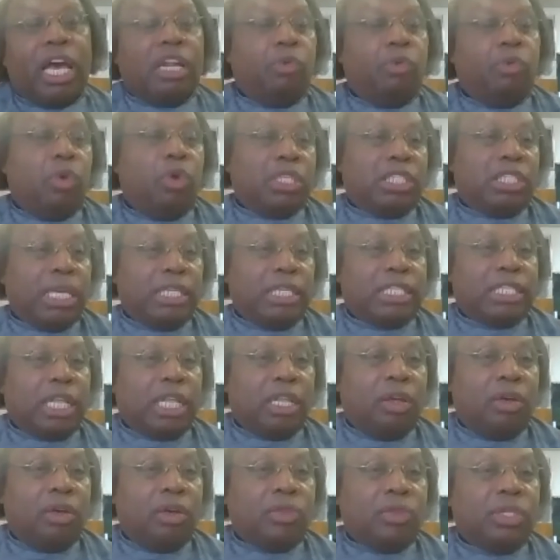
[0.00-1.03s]
I don't want to change
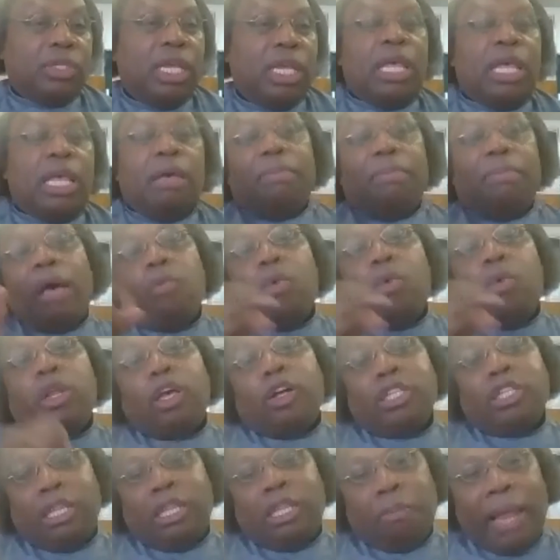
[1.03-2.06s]
clothes, but I
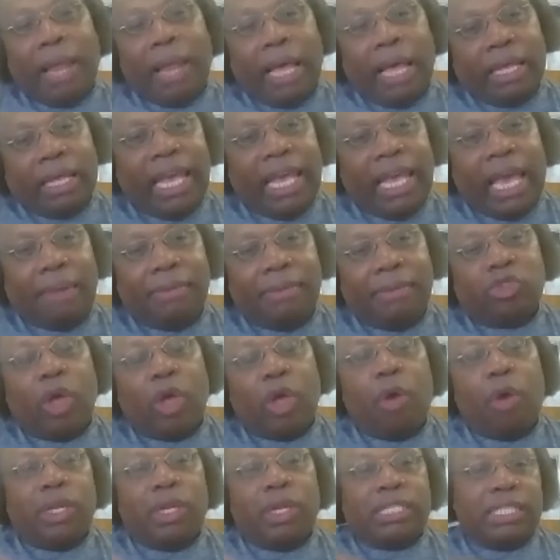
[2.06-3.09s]
want to go to the Black Academy.
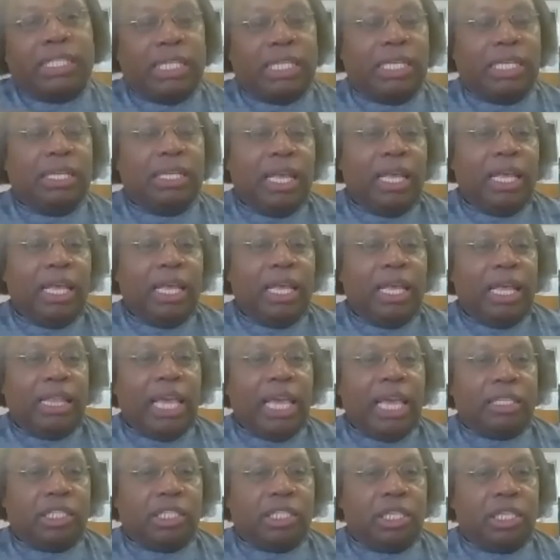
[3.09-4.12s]
So I want to see
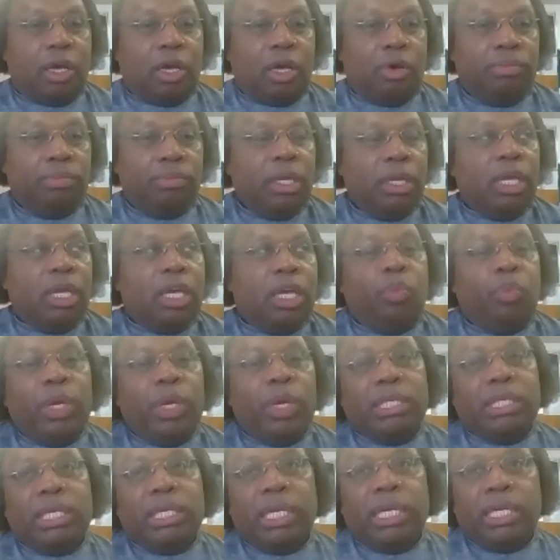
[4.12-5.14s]
that show.
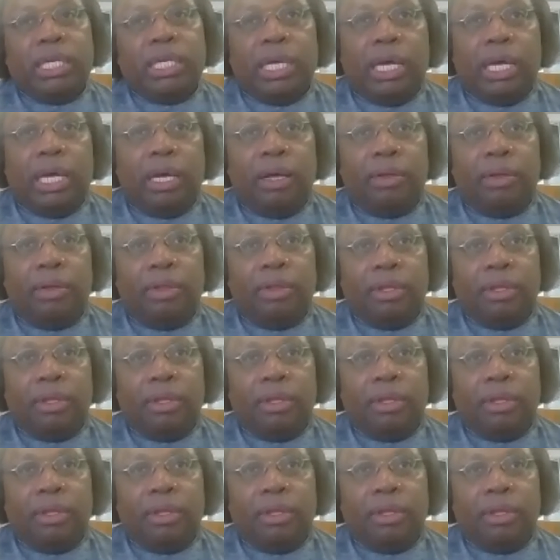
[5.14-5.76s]
We did